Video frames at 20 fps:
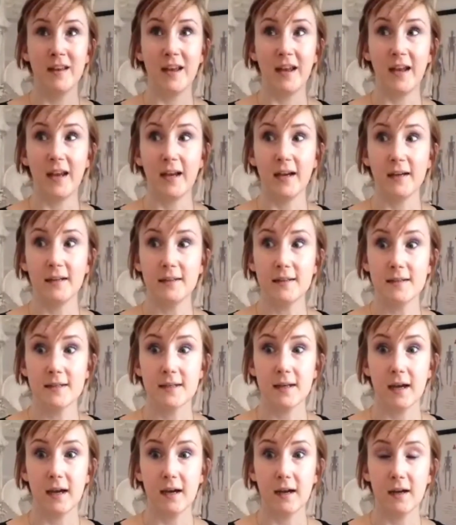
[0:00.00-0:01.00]

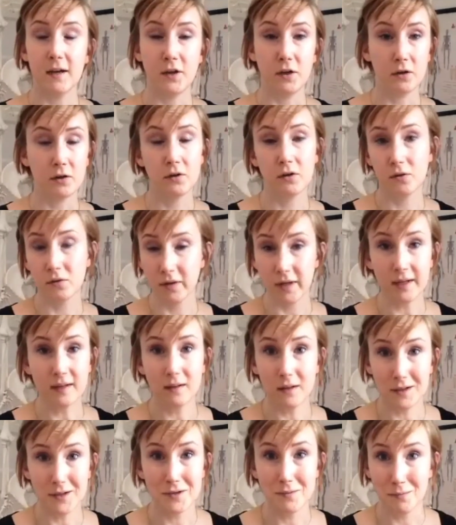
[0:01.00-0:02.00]
You're
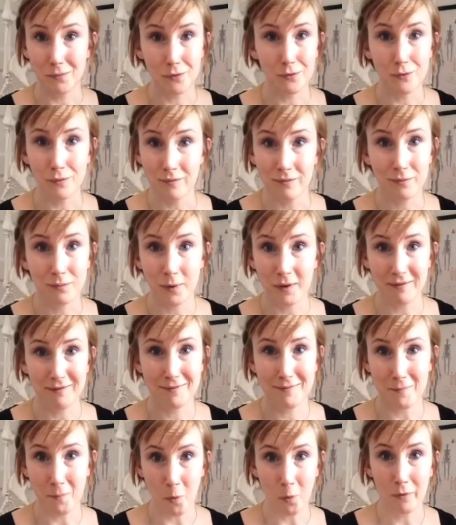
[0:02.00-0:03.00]
likely to move with
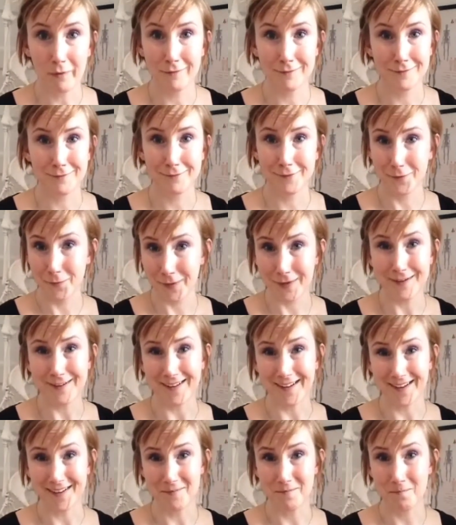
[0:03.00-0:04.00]
more
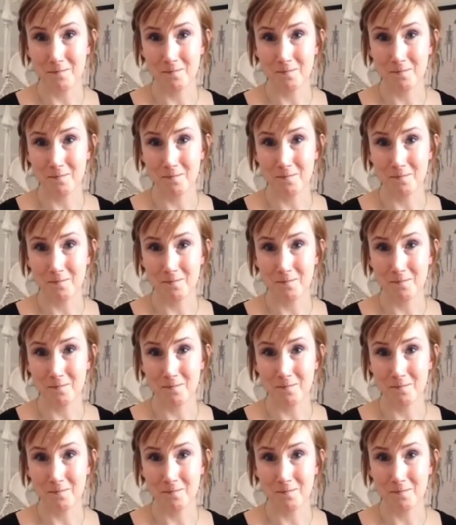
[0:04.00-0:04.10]
fluidity.